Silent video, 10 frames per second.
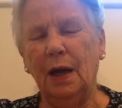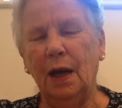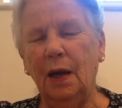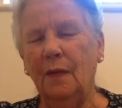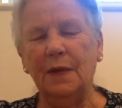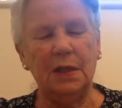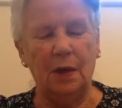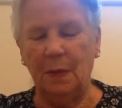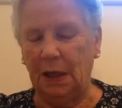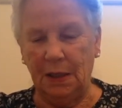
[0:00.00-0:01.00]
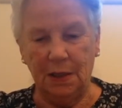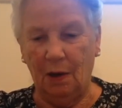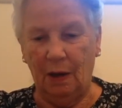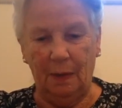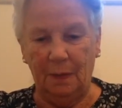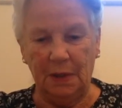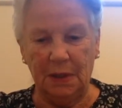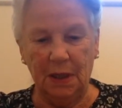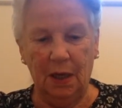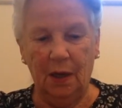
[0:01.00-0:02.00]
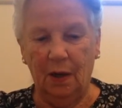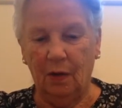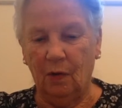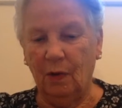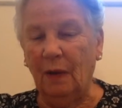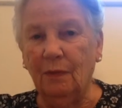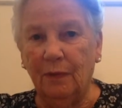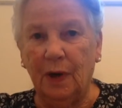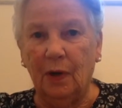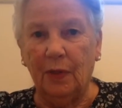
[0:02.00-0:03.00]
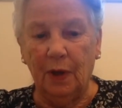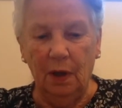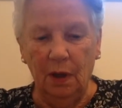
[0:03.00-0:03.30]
ever so many times grandfather